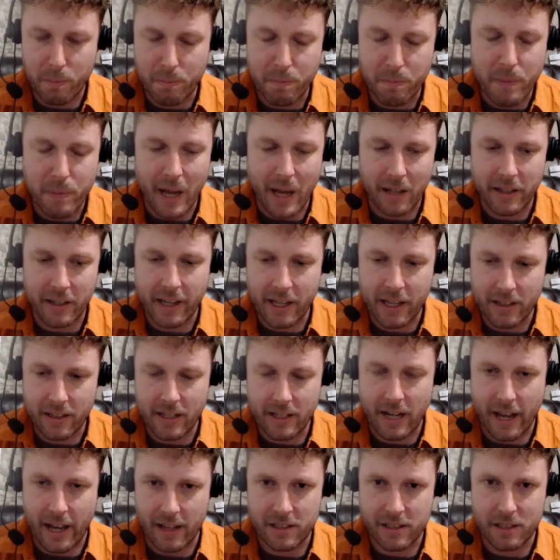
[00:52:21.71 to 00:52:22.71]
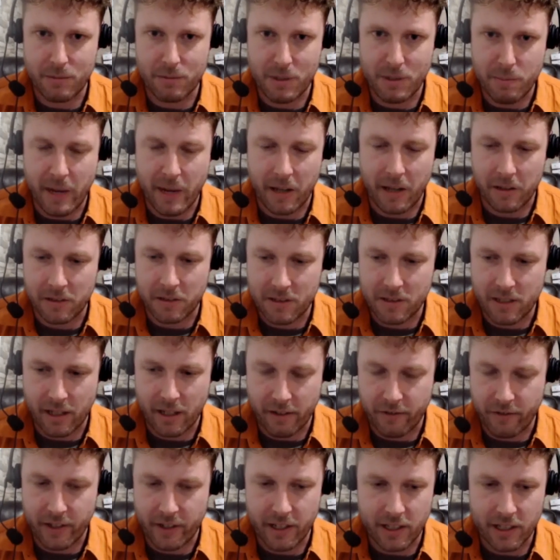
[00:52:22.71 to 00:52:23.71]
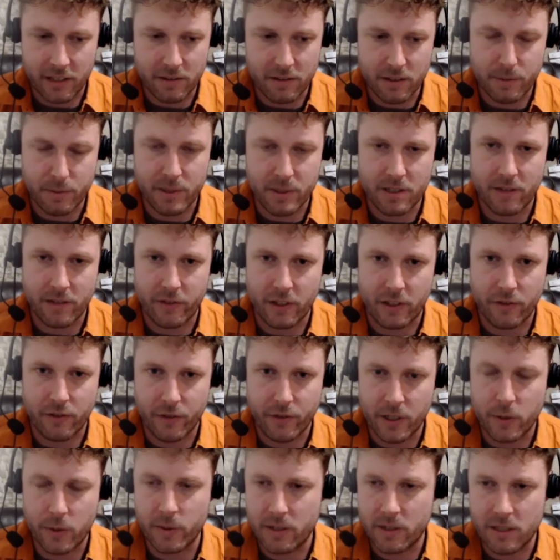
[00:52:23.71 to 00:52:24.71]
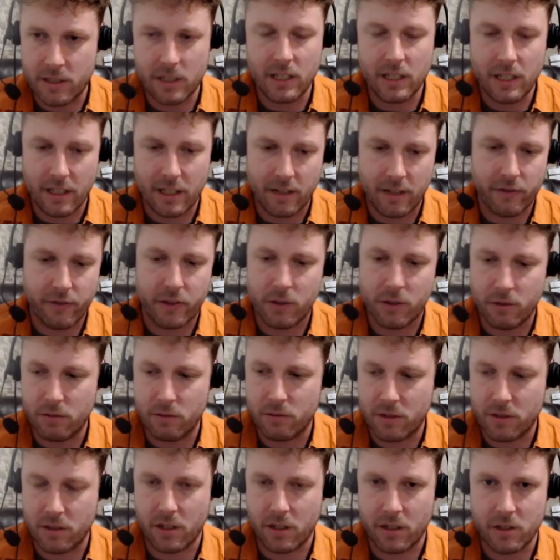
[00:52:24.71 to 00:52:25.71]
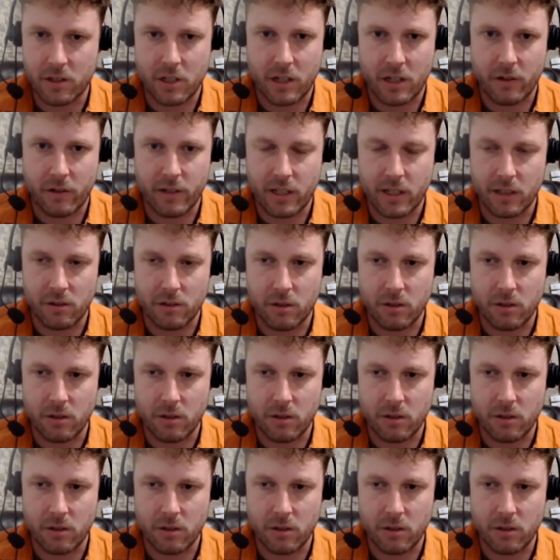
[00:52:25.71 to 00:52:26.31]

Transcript: ballet that has to be balanced at a very specific frequency. And if you start generating too